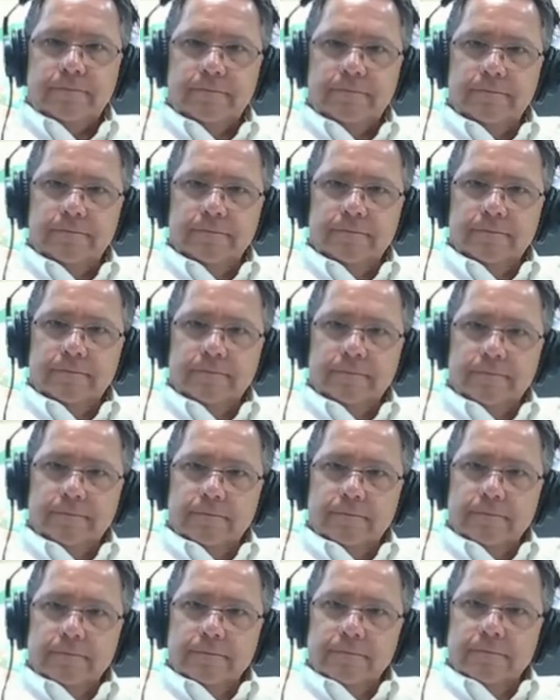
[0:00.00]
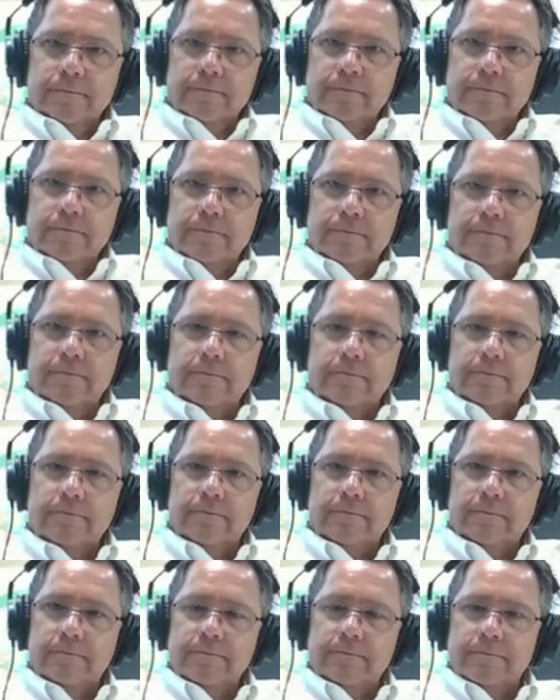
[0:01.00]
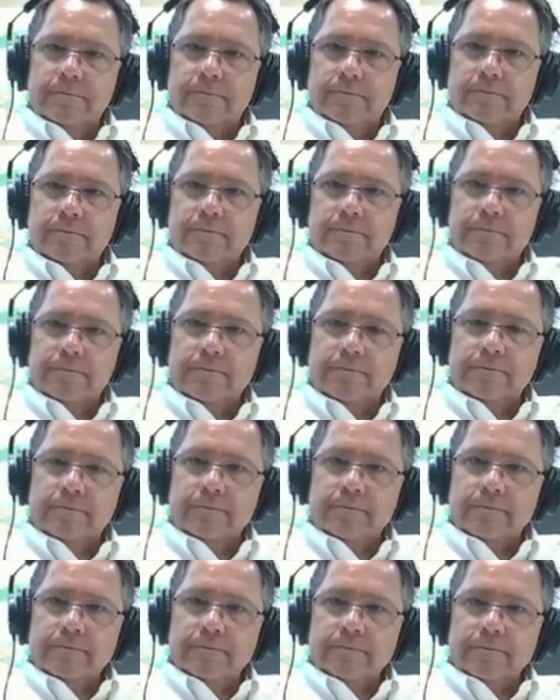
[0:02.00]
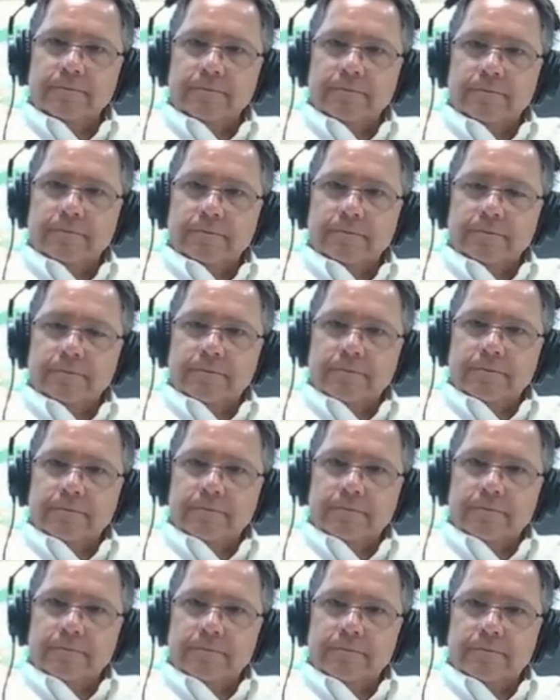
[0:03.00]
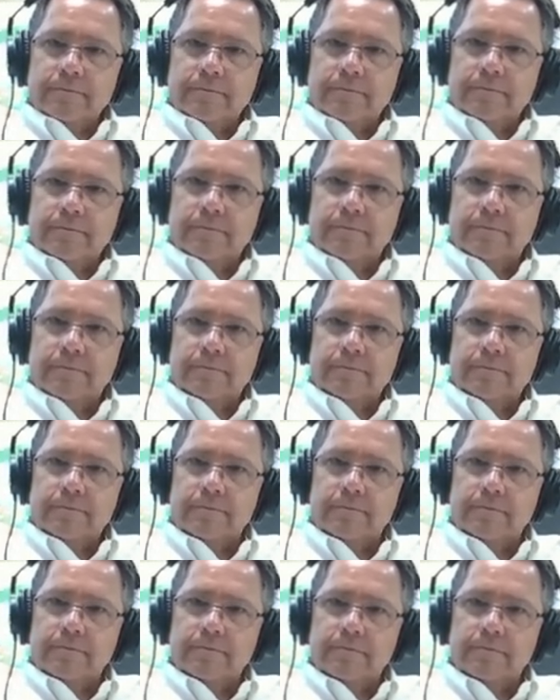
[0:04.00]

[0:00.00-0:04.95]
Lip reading: This person isn't speaking.